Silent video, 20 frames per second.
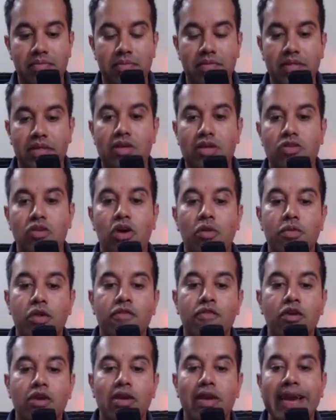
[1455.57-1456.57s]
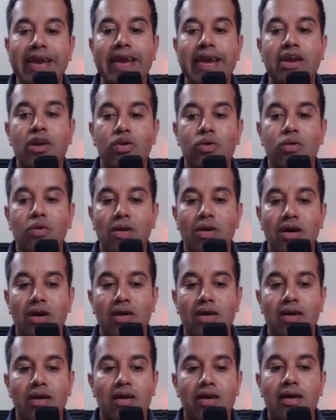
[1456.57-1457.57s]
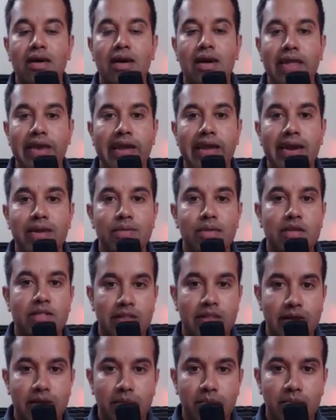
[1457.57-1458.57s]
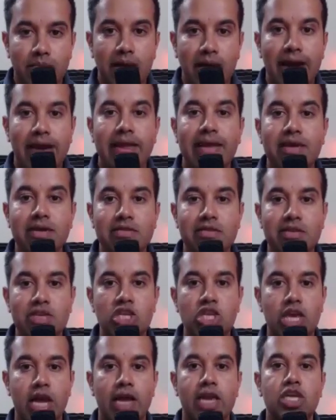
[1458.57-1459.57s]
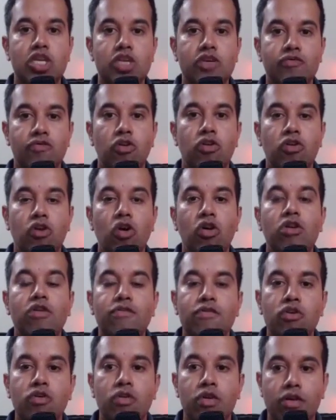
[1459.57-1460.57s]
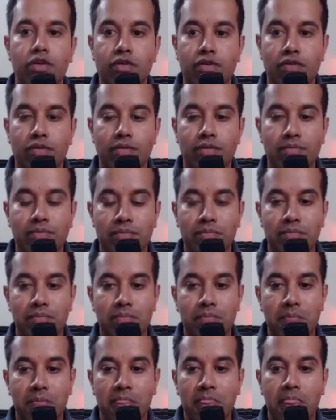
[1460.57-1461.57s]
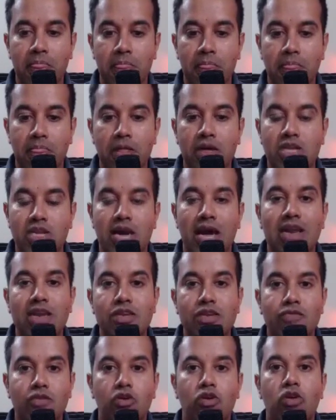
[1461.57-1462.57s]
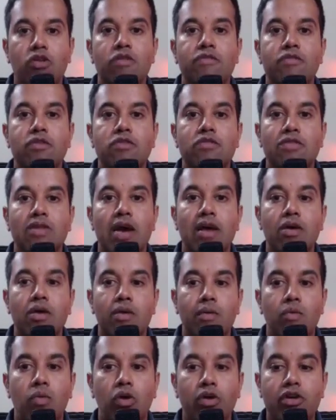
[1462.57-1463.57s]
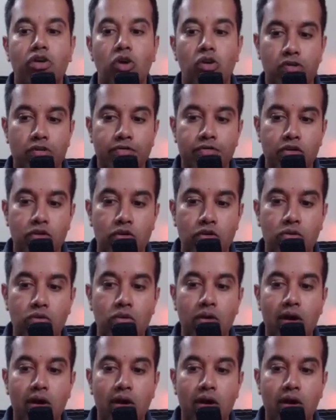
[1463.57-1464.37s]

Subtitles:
So how many of you are ready to create the theme? And here's a challenge for all of you here. The challenge for all of you is I want all of you to